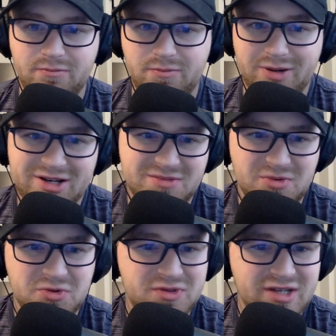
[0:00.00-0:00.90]
But it's
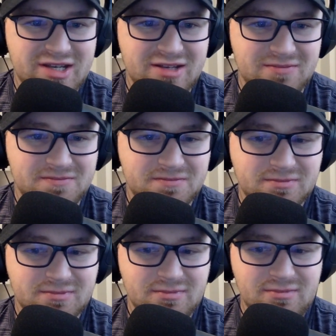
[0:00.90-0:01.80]
mostly
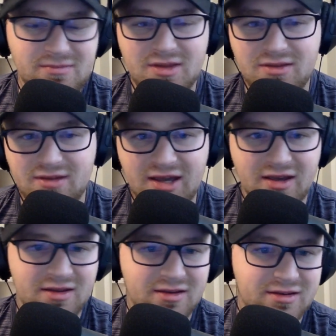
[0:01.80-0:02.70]
dink,
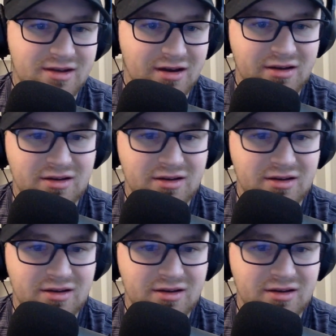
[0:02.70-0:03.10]
dunk,